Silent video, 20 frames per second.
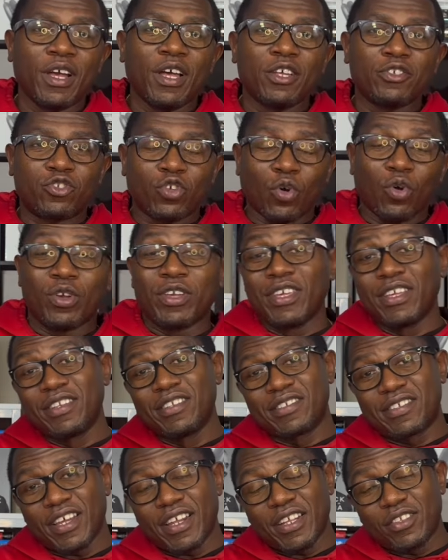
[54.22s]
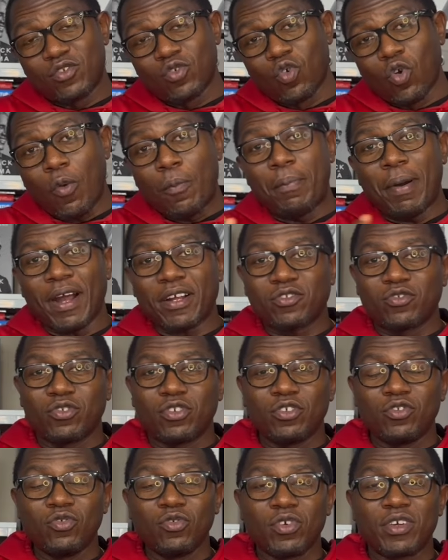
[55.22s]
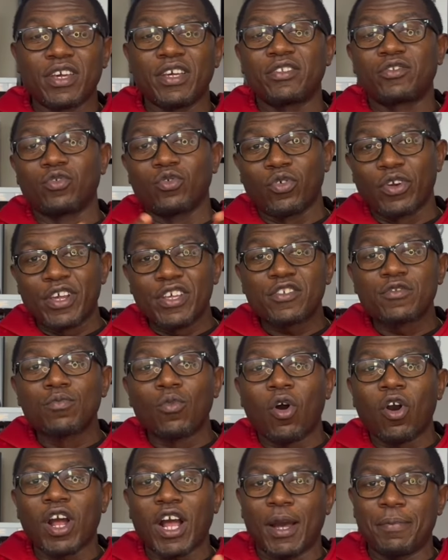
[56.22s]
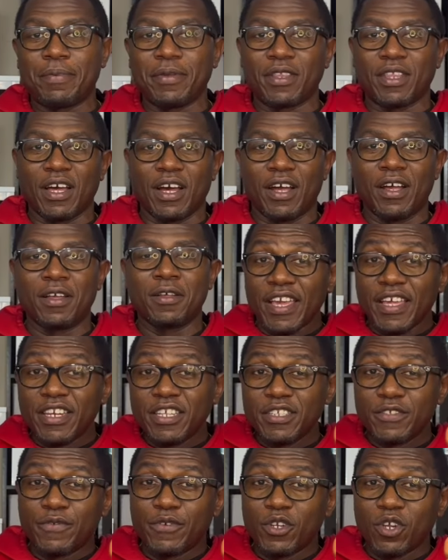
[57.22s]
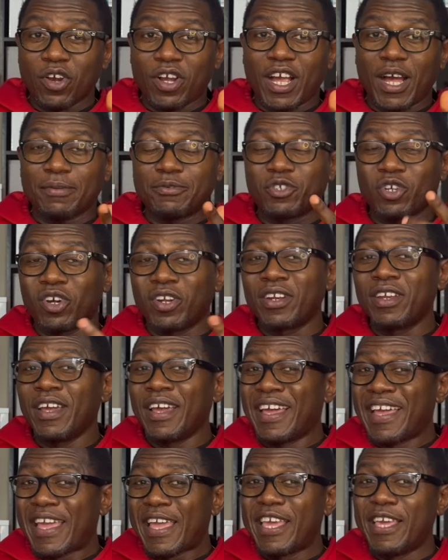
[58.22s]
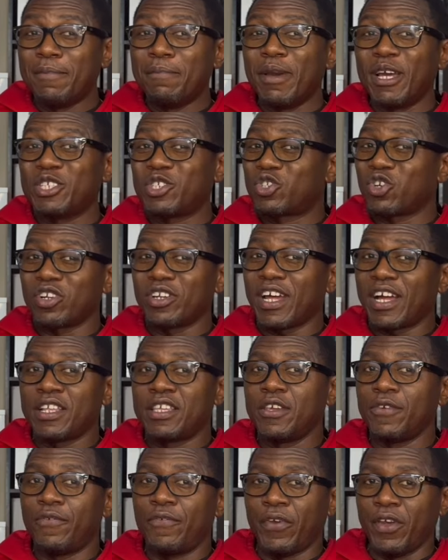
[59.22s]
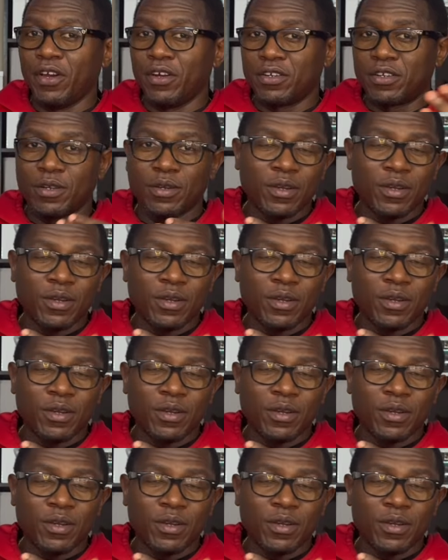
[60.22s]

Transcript: So he decided to go back to the UK to raise more capital. In his video caption, he mentioned that he failed.